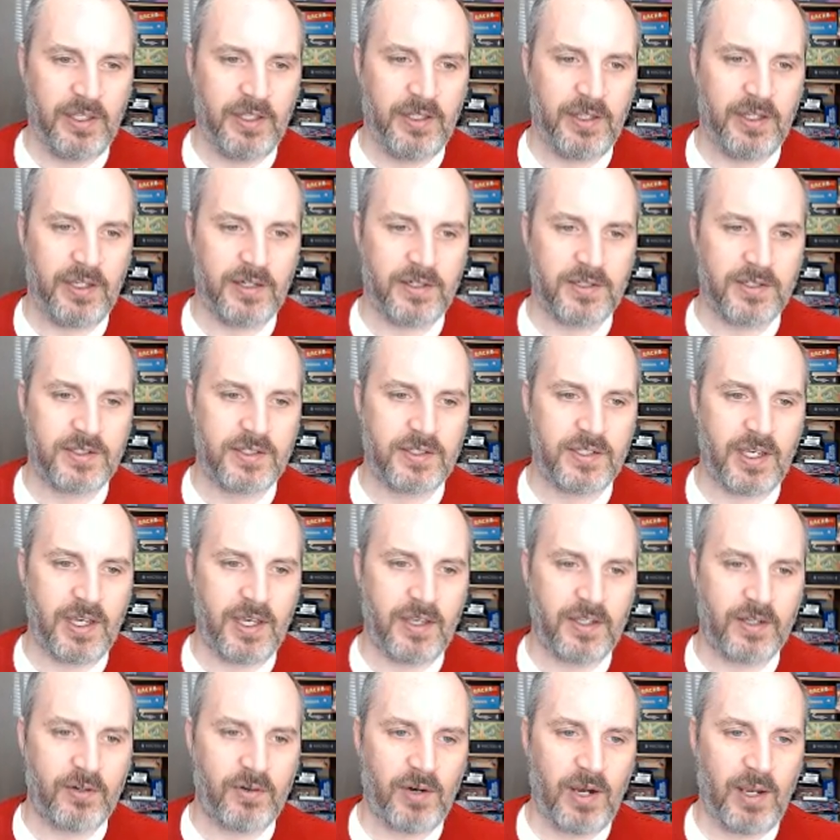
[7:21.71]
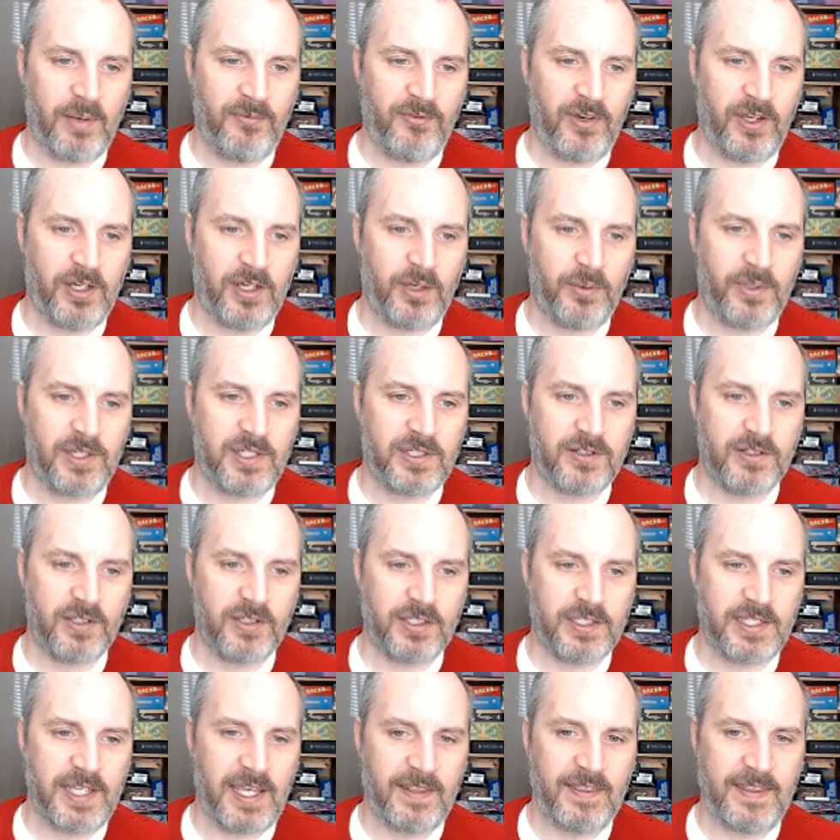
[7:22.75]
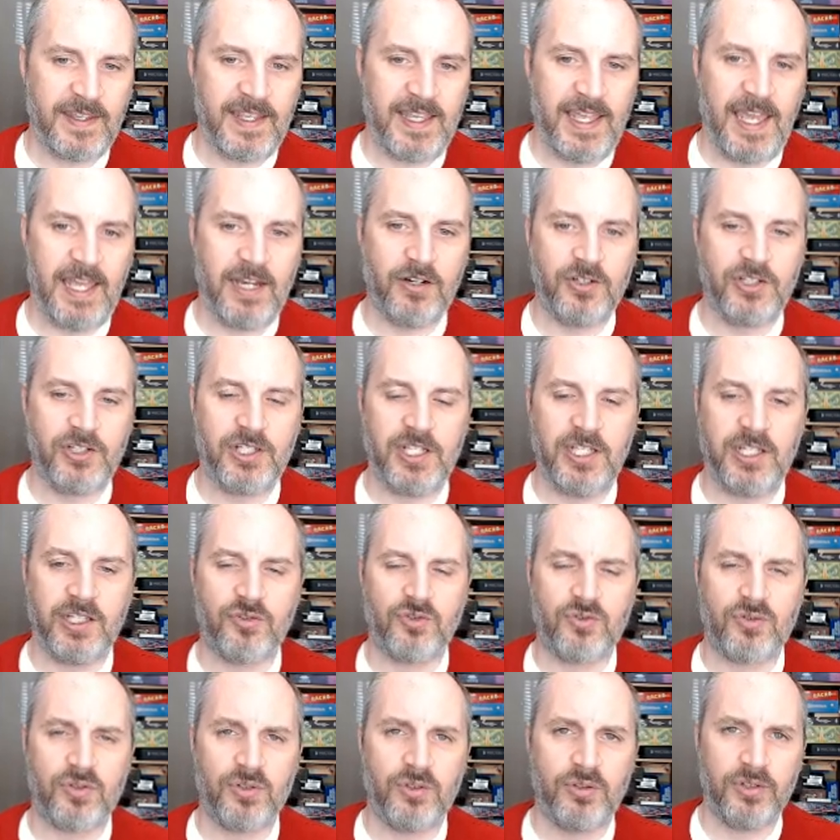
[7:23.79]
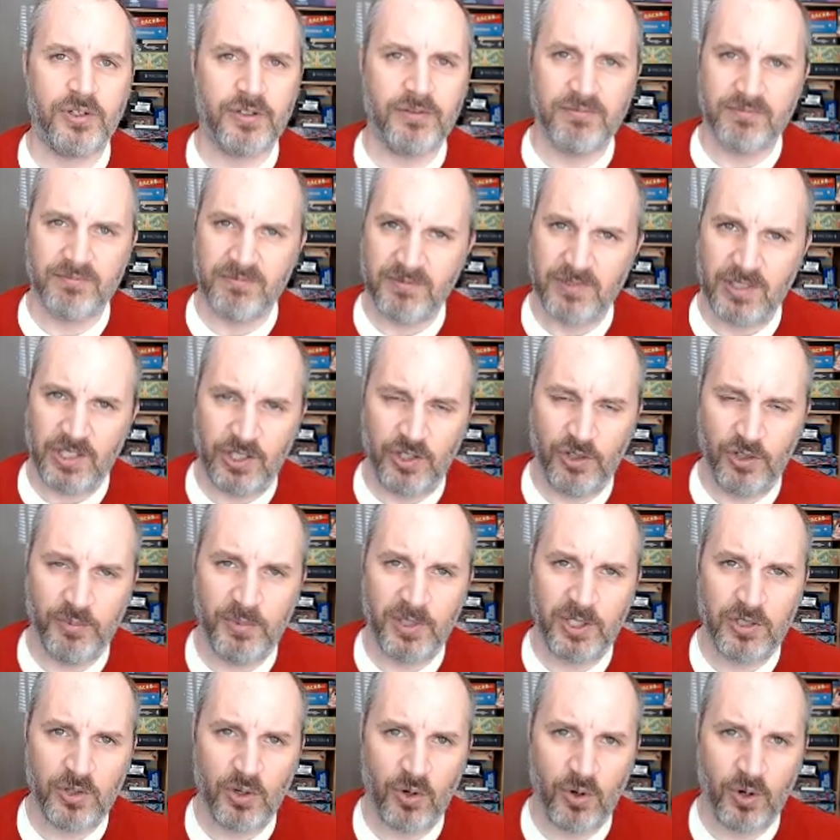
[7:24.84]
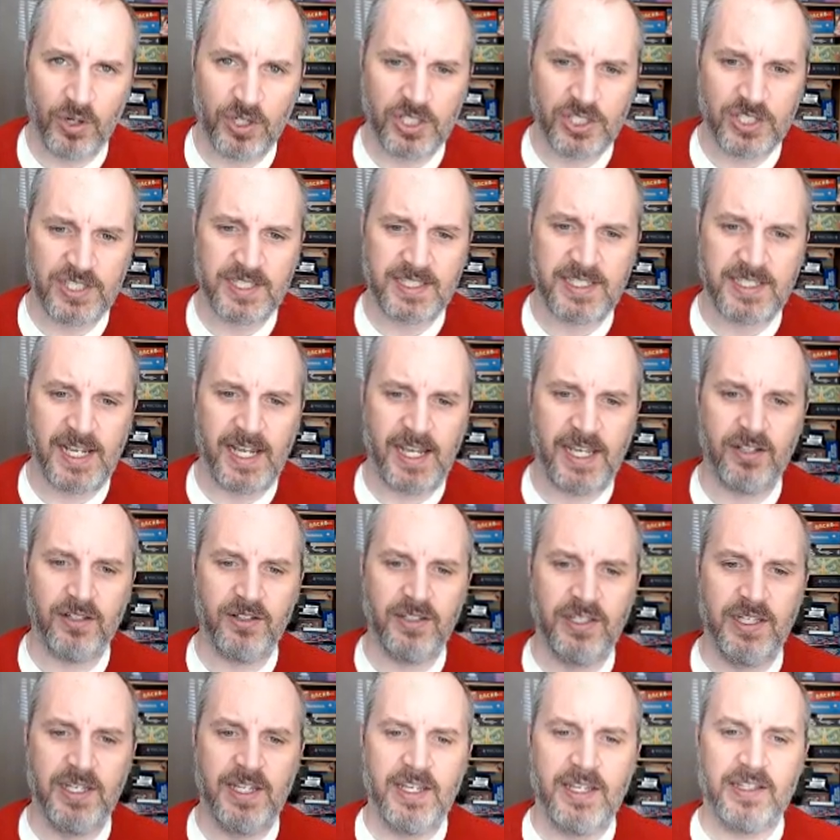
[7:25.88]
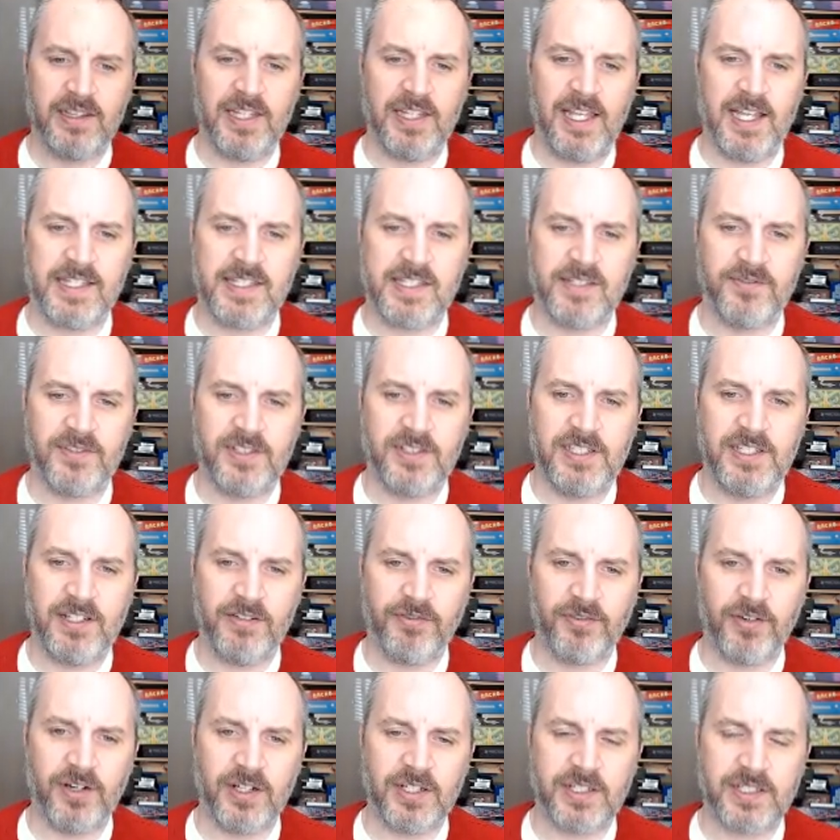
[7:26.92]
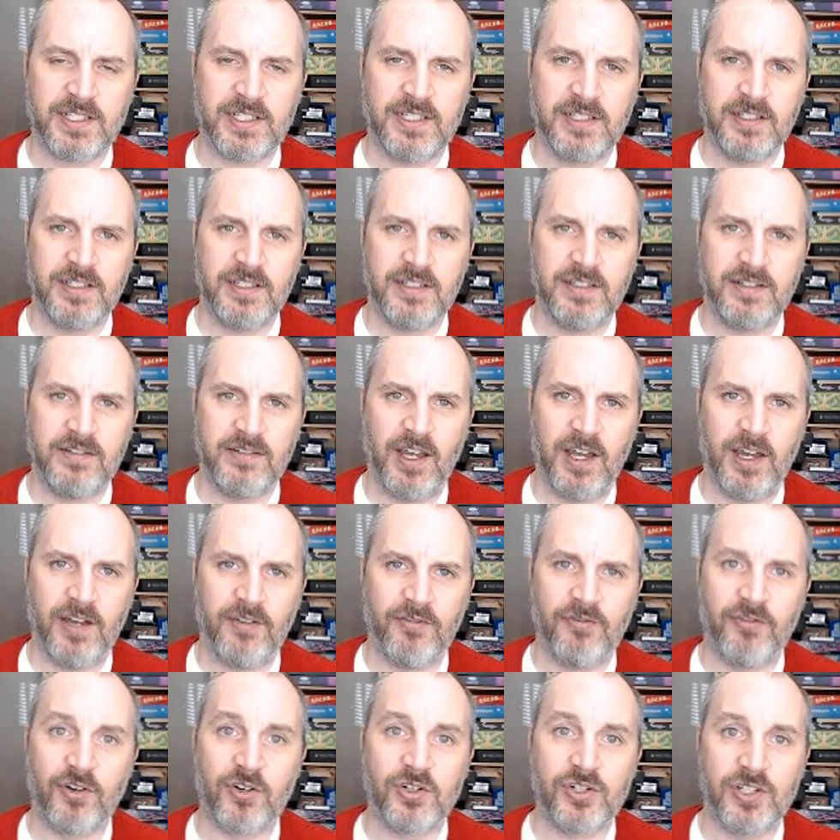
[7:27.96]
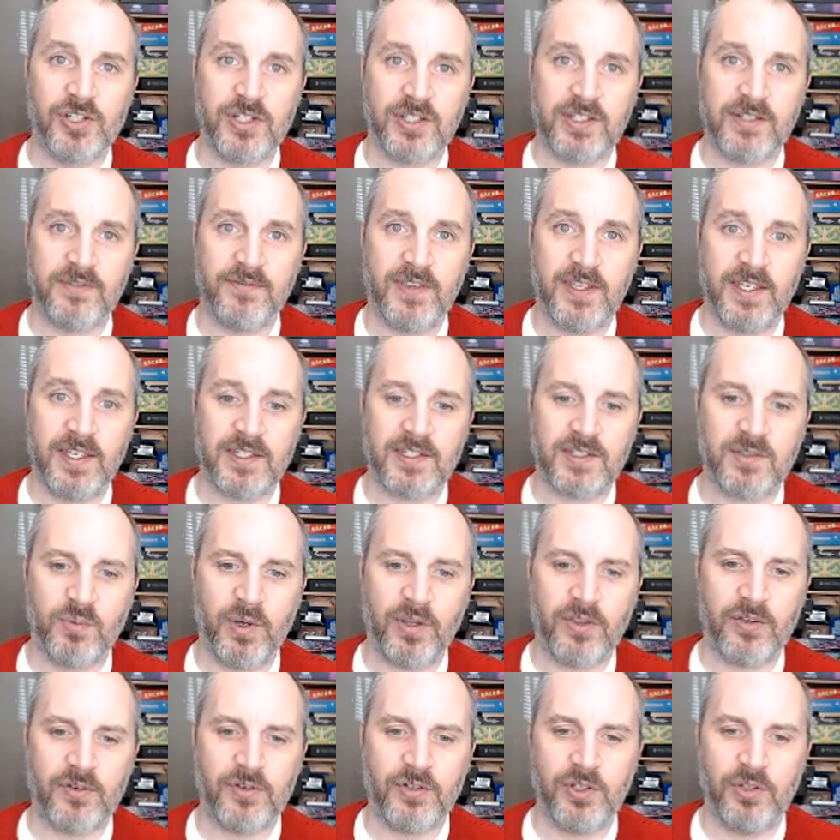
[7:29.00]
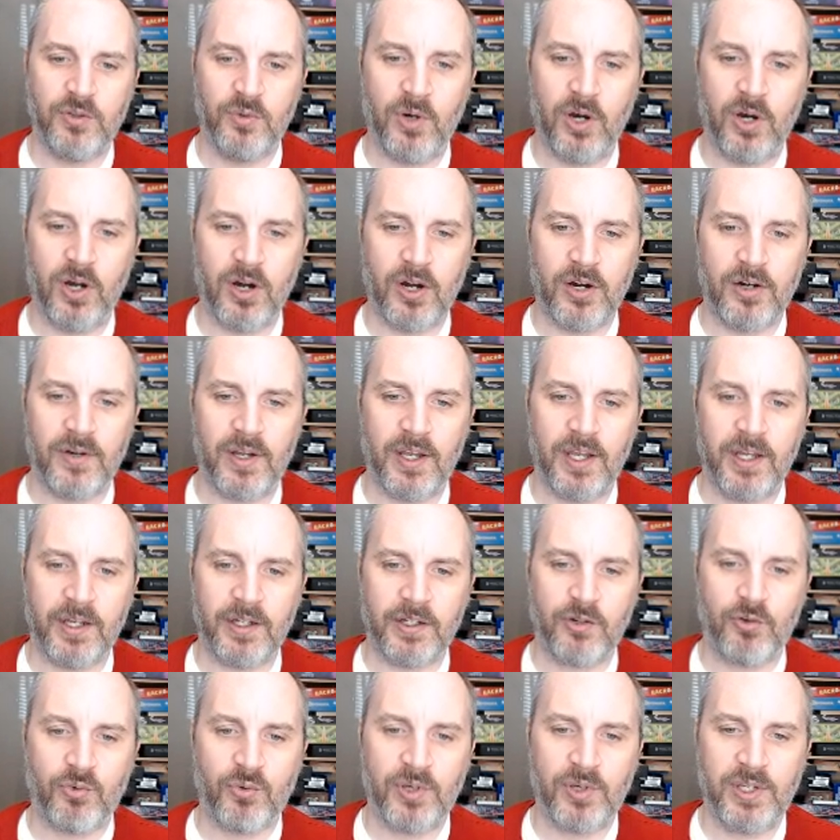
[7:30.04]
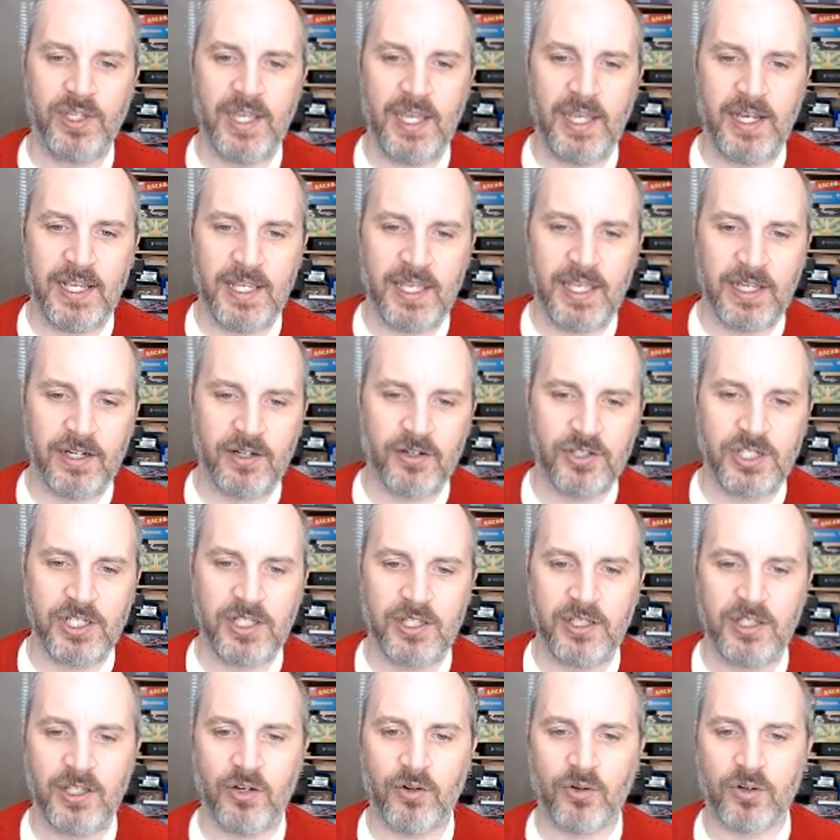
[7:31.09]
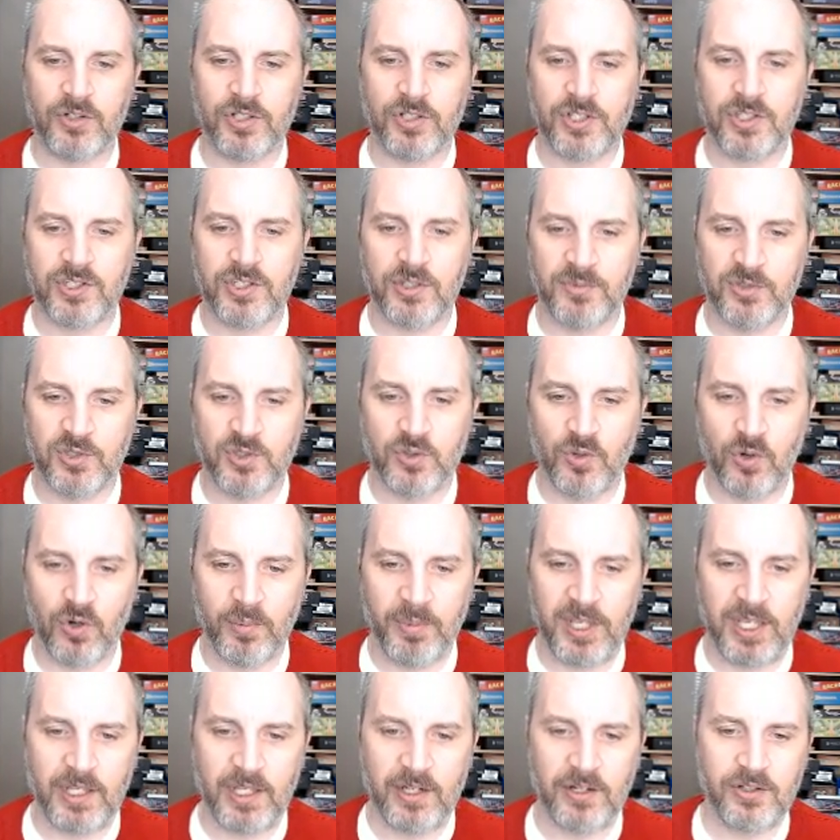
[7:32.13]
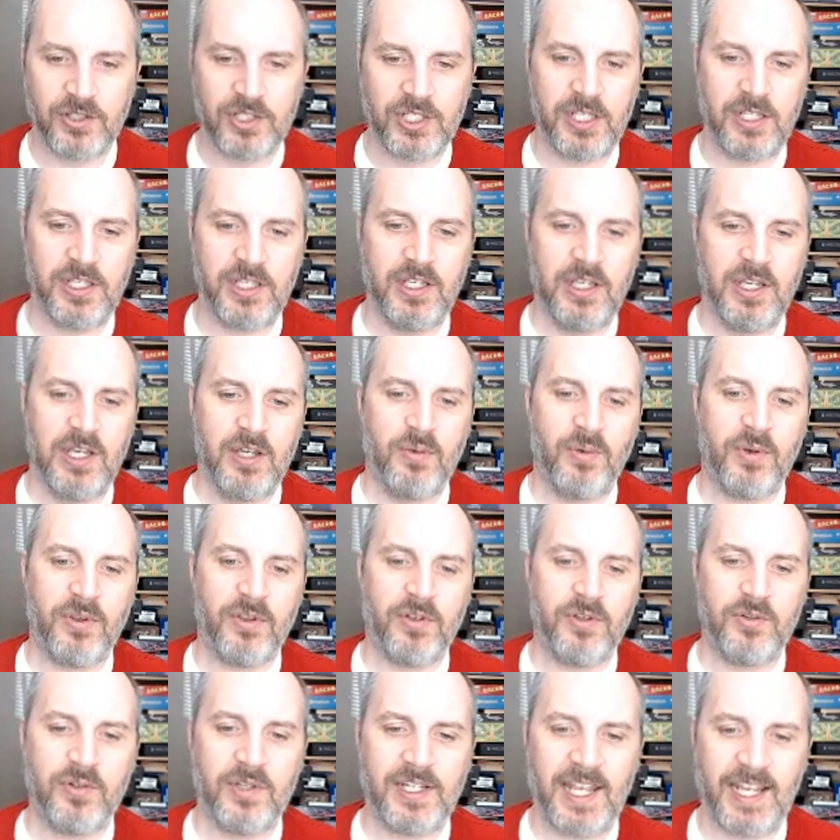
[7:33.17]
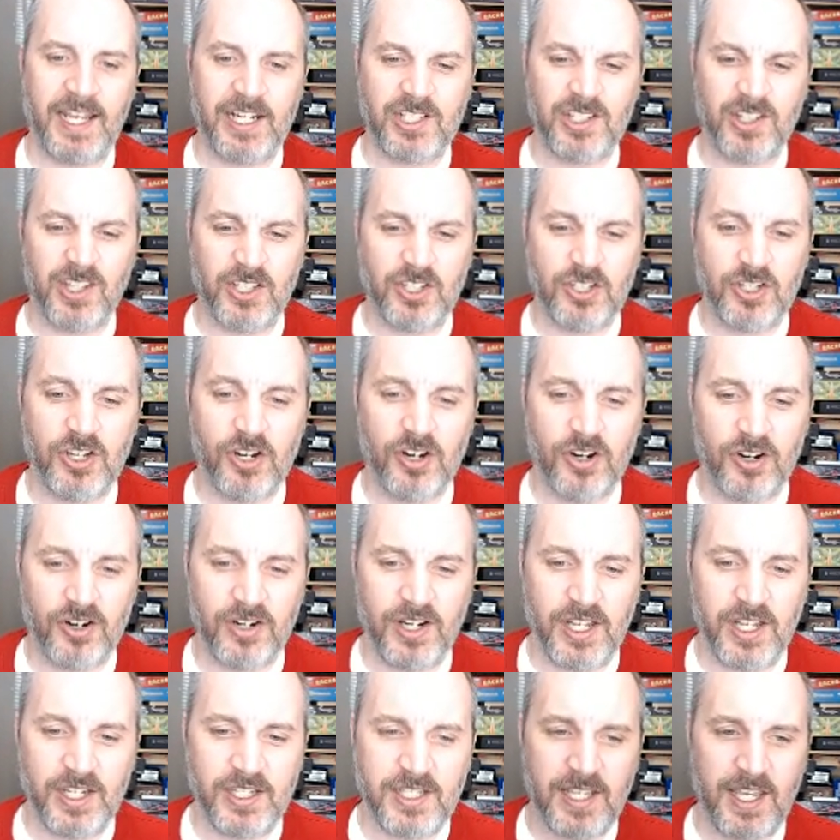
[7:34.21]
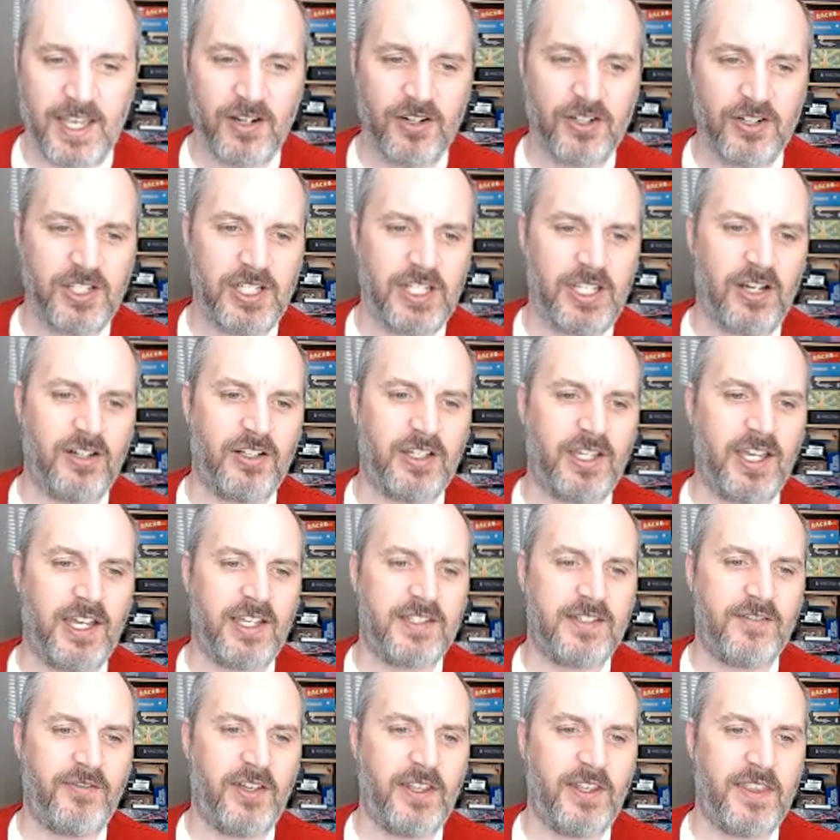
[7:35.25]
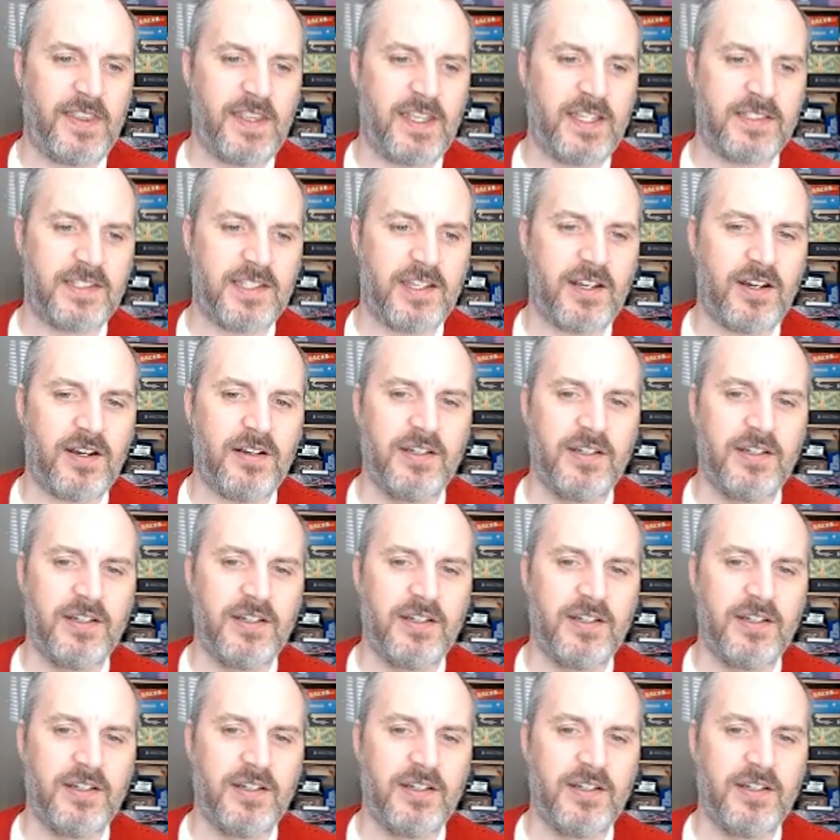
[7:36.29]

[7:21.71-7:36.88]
There's the crime fighter we just looked at, the energy controller, Human Torch style, lots of different versions of this, whether you are creating energy or just absorbing energy, whether you can actually turn into energy, all kinds of fun things there.